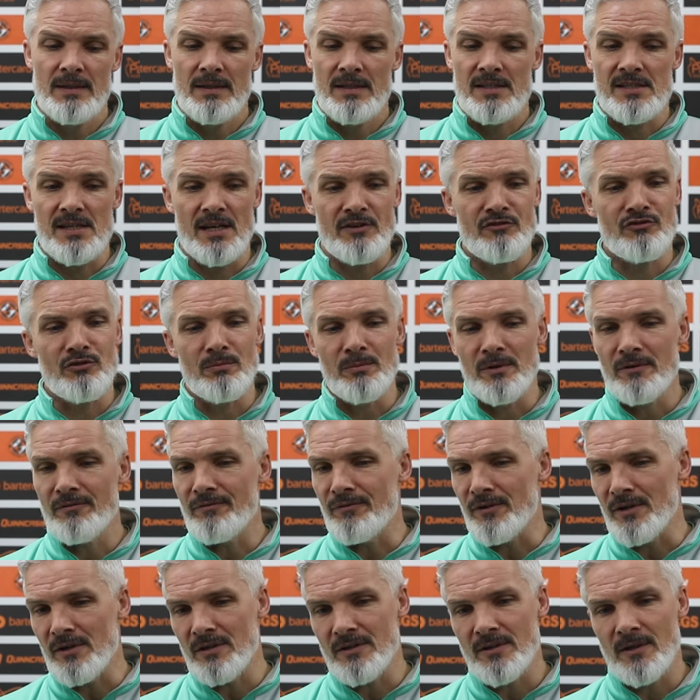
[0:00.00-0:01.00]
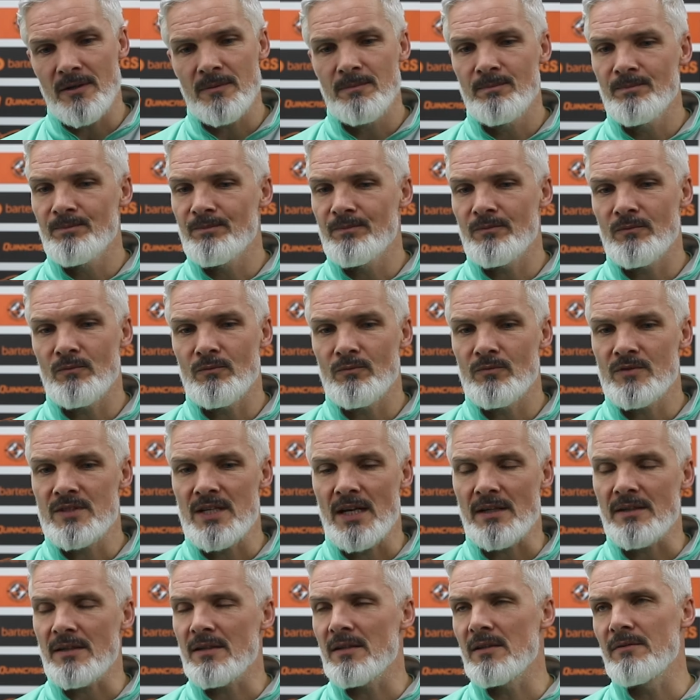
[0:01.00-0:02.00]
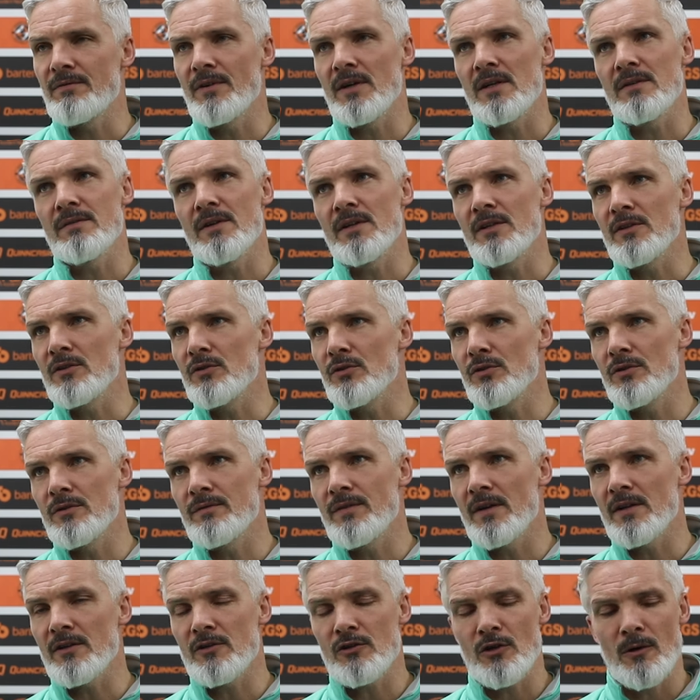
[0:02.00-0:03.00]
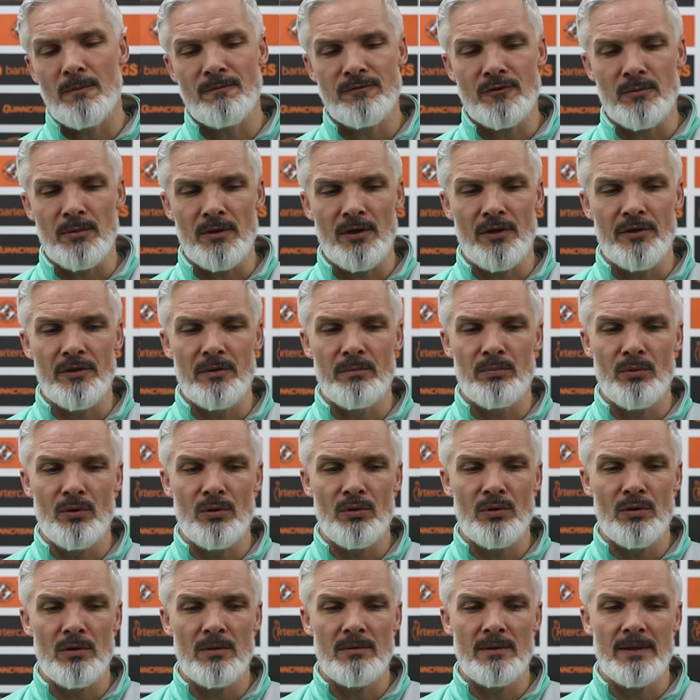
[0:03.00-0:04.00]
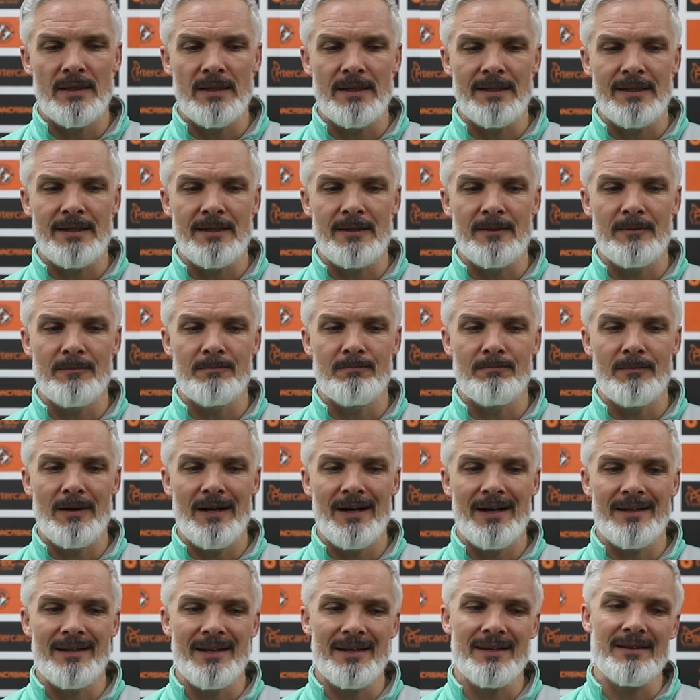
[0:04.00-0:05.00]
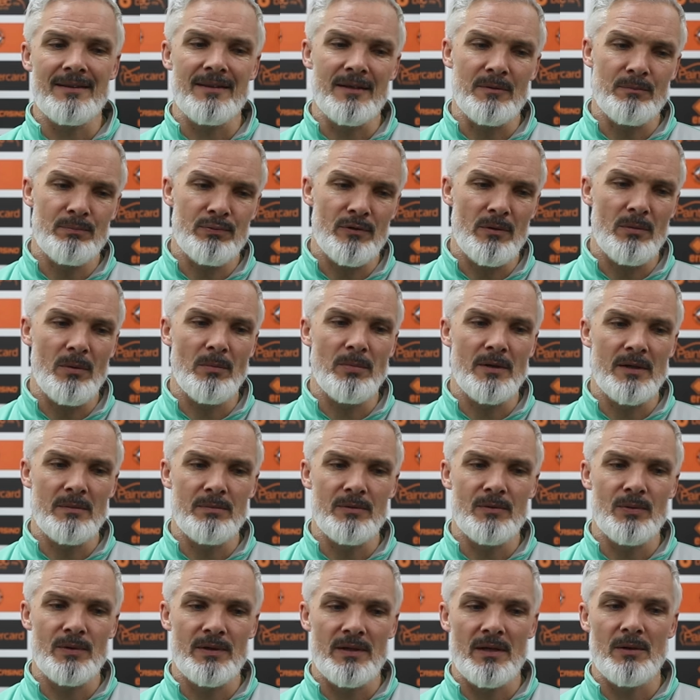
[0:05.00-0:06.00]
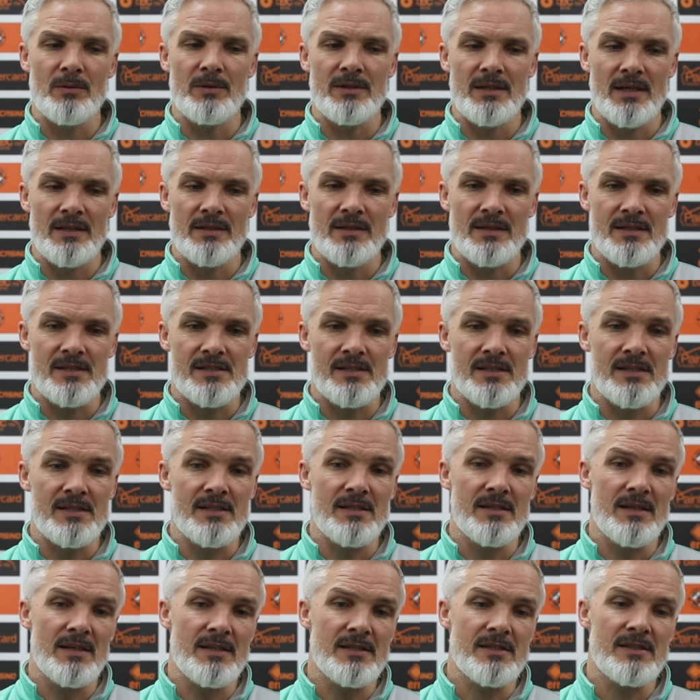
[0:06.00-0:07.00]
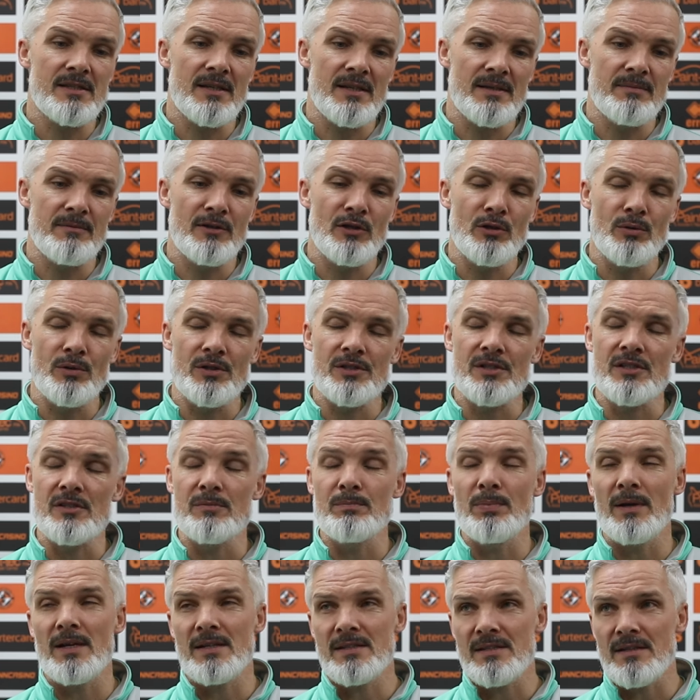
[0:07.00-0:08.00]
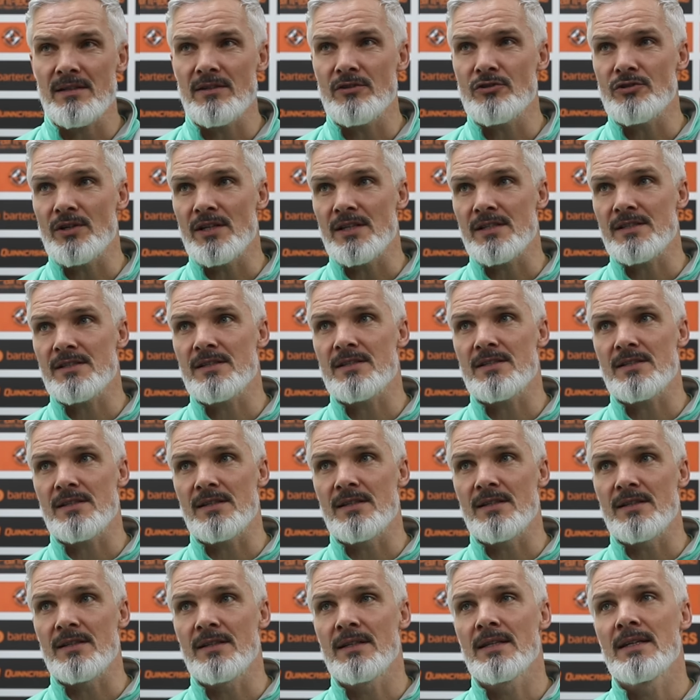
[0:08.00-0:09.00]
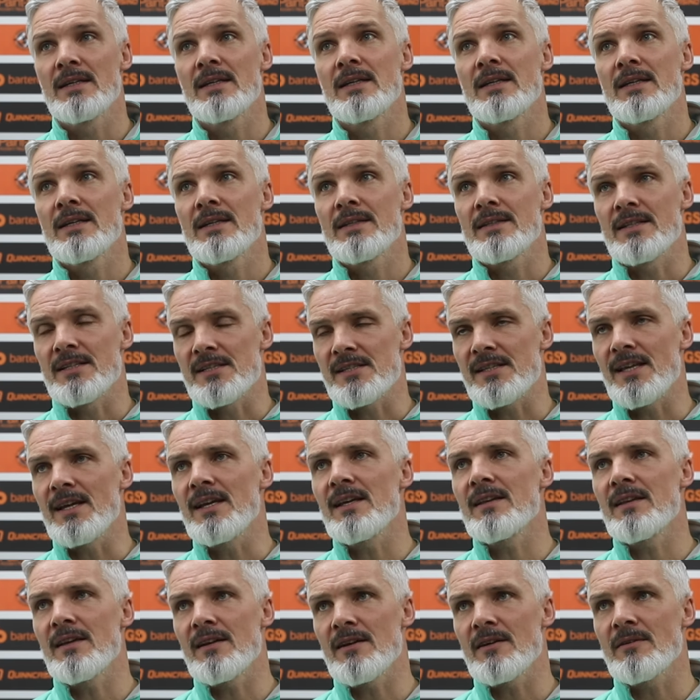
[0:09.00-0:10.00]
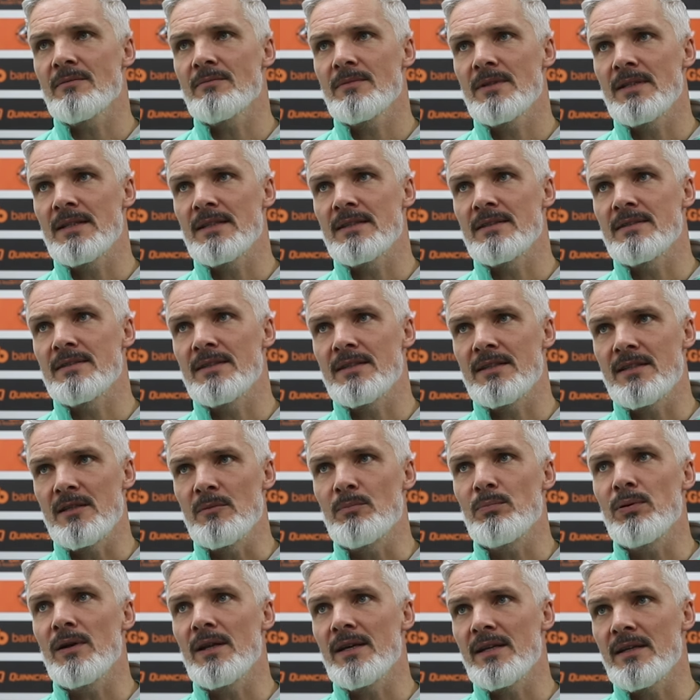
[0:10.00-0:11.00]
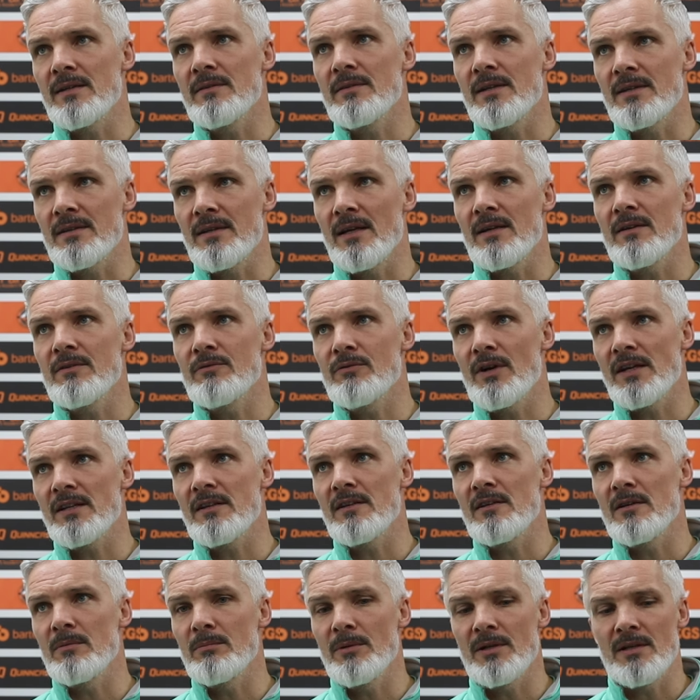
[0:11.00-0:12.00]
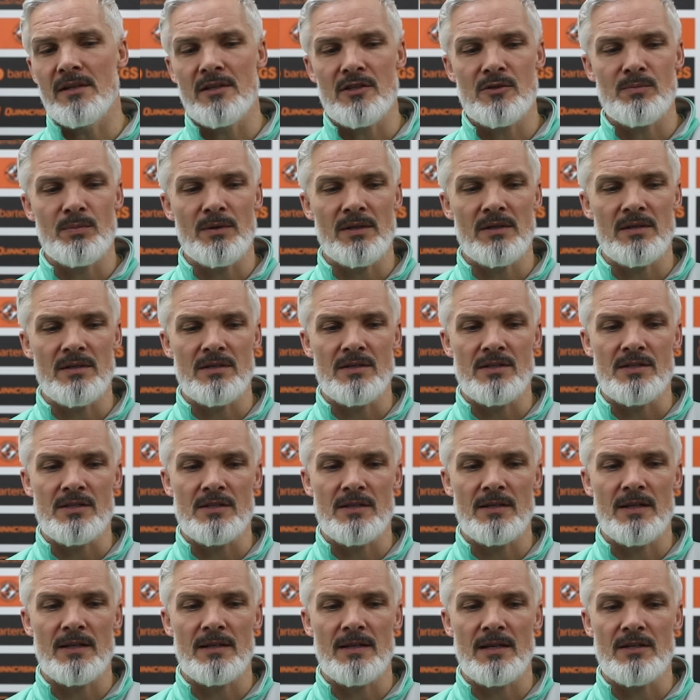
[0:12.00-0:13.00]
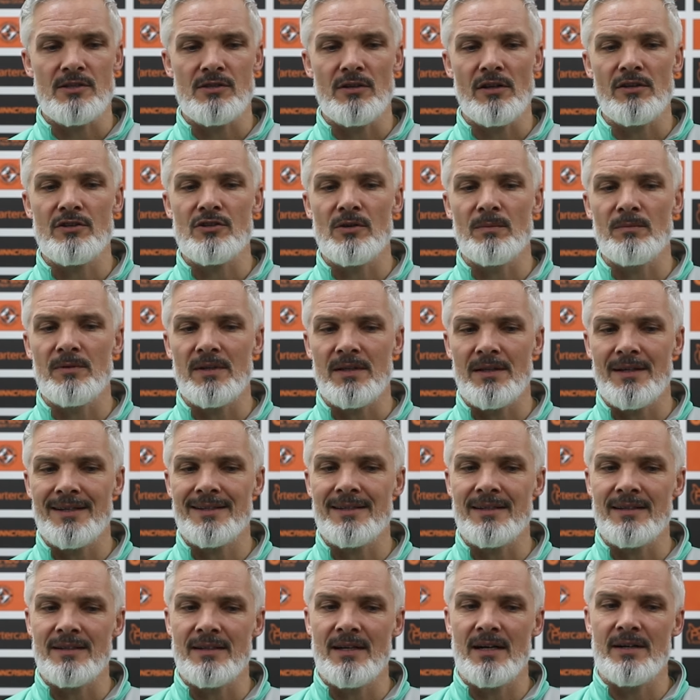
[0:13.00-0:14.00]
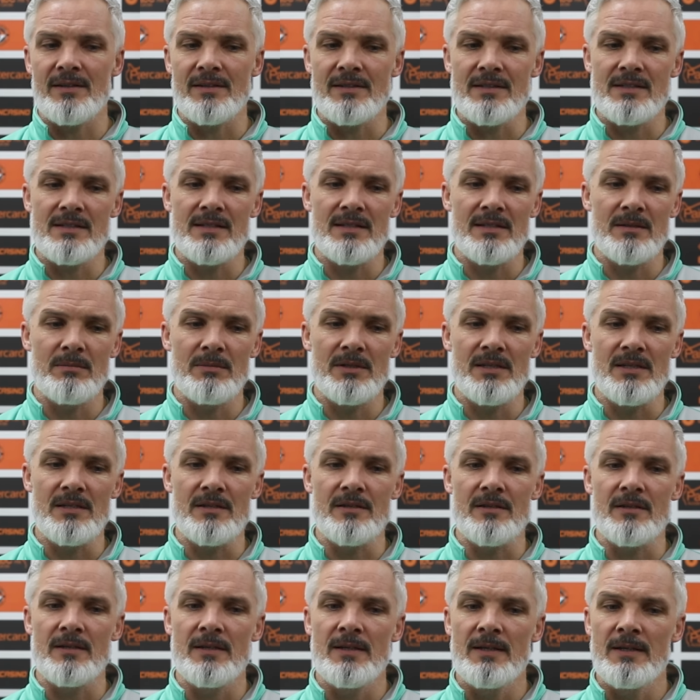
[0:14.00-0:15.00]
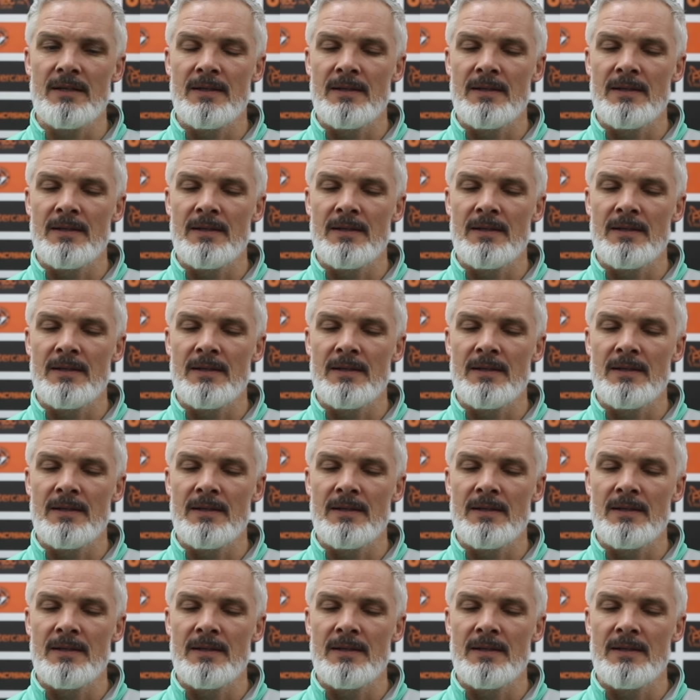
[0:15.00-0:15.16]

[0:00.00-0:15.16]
Central midfielder, technically very, very good, very comfortable on the ball. And I think probably between now and the end of the season, it's in Lewis's best interests to stay there and to keep playing and getting regular minutes, because it's not something I can guarantee him here.